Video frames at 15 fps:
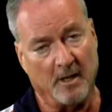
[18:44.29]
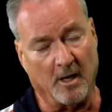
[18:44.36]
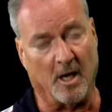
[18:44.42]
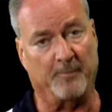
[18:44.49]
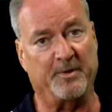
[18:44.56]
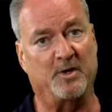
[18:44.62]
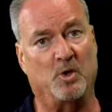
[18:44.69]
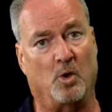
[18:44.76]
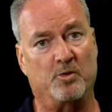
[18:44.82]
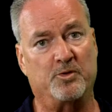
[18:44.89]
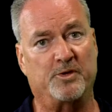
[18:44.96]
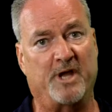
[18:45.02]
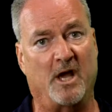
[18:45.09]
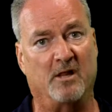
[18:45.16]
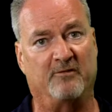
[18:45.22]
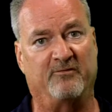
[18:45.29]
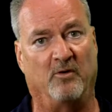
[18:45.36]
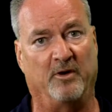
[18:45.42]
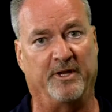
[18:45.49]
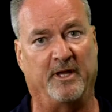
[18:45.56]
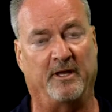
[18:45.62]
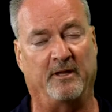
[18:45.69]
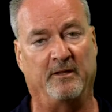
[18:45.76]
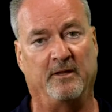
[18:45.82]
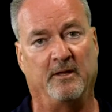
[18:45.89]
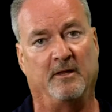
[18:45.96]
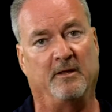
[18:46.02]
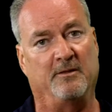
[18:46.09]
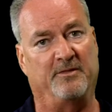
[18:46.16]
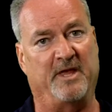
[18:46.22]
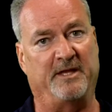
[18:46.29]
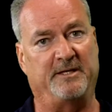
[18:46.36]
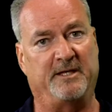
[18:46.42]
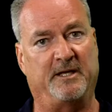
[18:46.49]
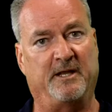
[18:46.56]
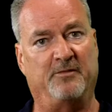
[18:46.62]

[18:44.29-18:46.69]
Up in Northern California, they did